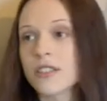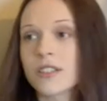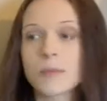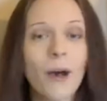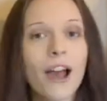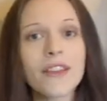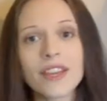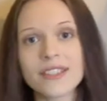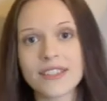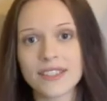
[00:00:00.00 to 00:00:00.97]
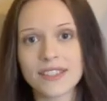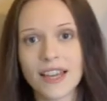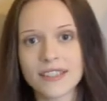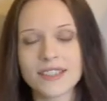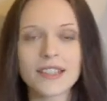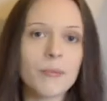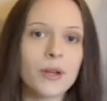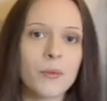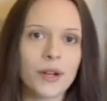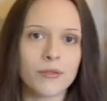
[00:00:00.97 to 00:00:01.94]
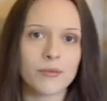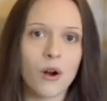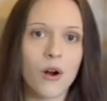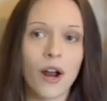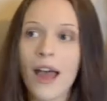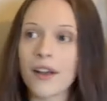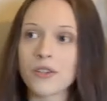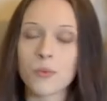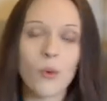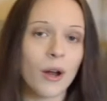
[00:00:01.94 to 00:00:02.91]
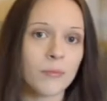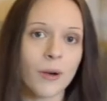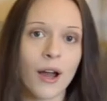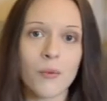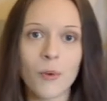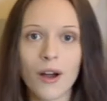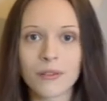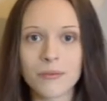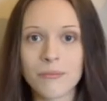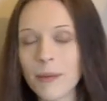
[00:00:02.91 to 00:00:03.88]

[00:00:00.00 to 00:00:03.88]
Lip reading: Despite their success, something went wrong and one by one,